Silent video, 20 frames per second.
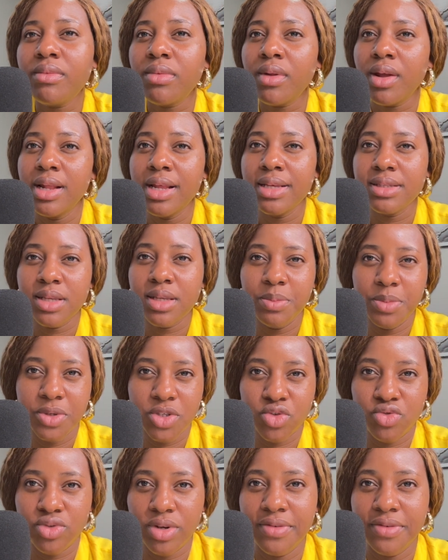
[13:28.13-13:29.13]
let's keep a
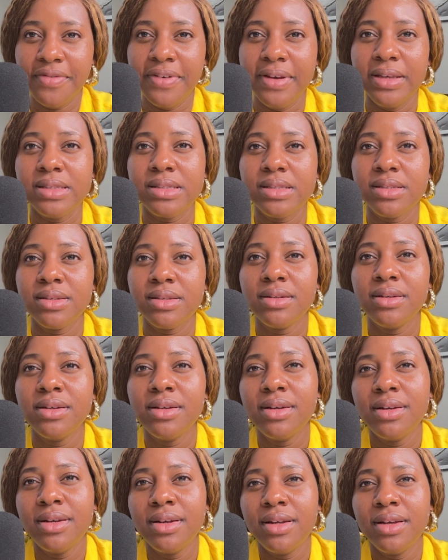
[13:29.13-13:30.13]
straight face.
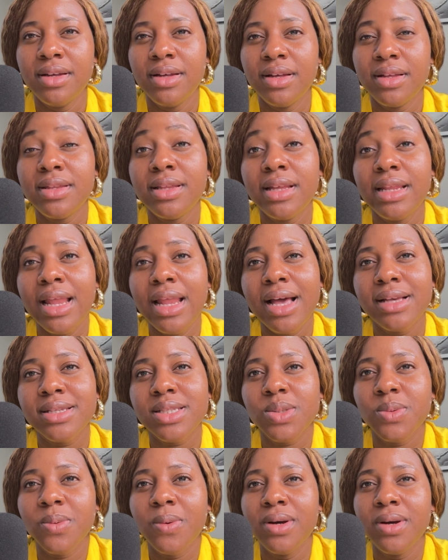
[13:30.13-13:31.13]
The
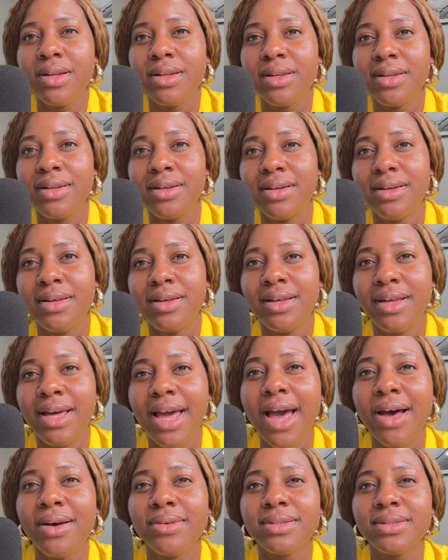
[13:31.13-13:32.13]
last one,
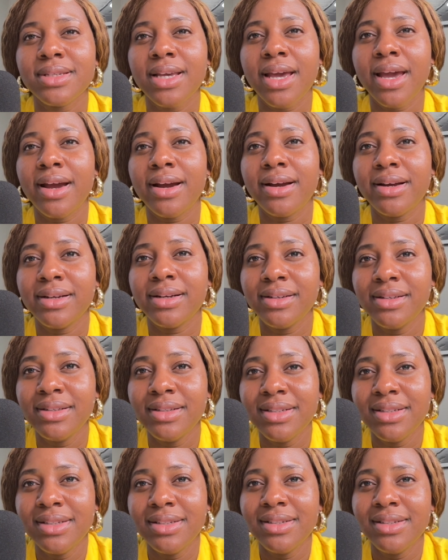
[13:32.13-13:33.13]
healthcare.
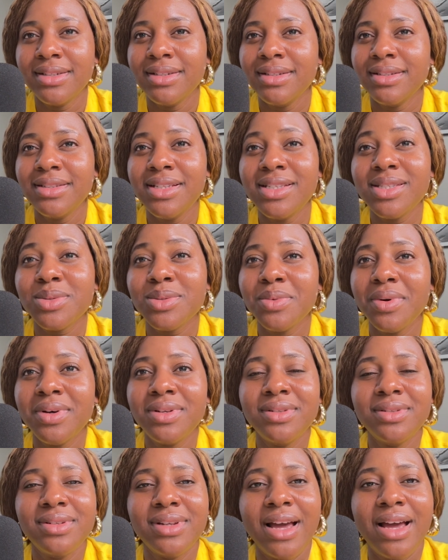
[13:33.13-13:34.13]
This
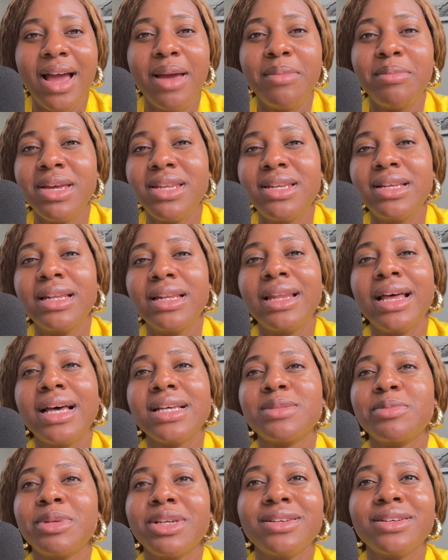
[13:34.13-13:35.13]
one, I made it
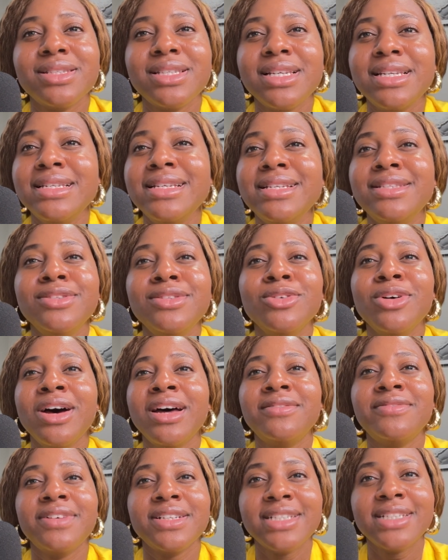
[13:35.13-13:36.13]
last because it needs no
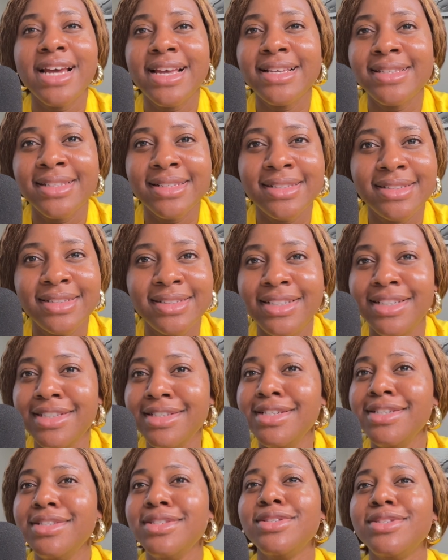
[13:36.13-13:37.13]
advertising. It
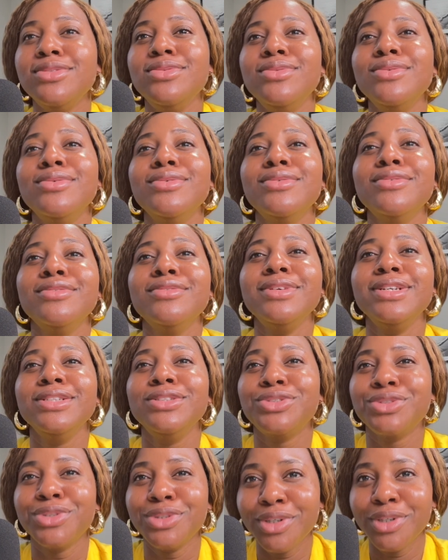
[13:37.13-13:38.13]
needs no
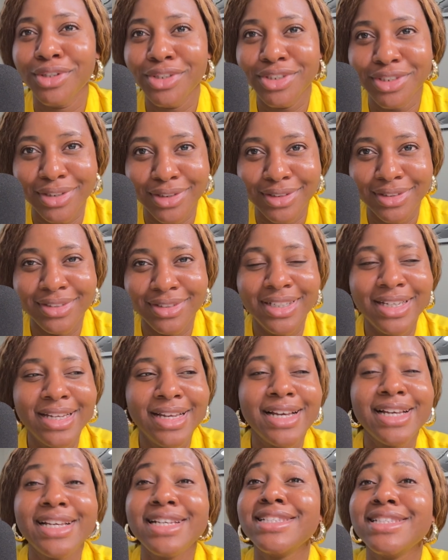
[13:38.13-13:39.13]
introduction.
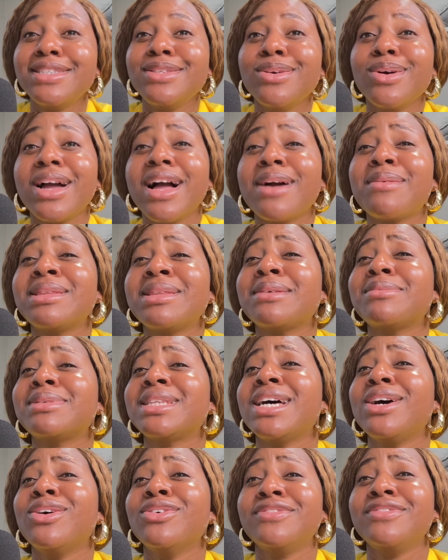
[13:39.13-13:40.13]
It's the
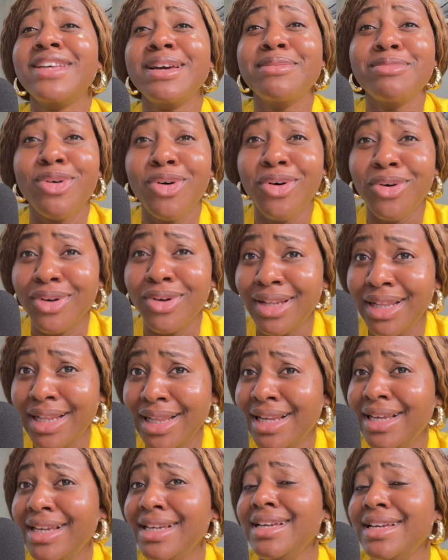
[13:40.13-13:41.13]
okakotapata of them all.
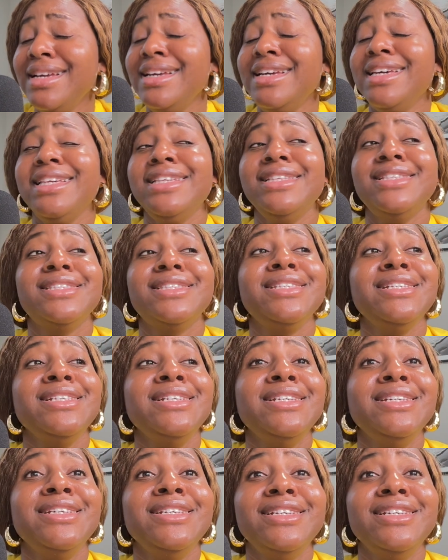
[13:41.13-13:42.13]
It's
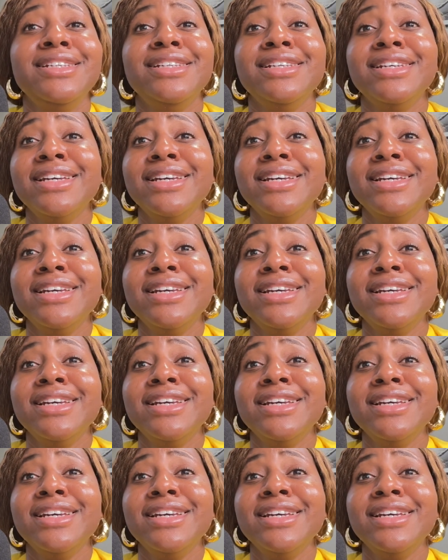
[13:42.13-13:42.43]
the,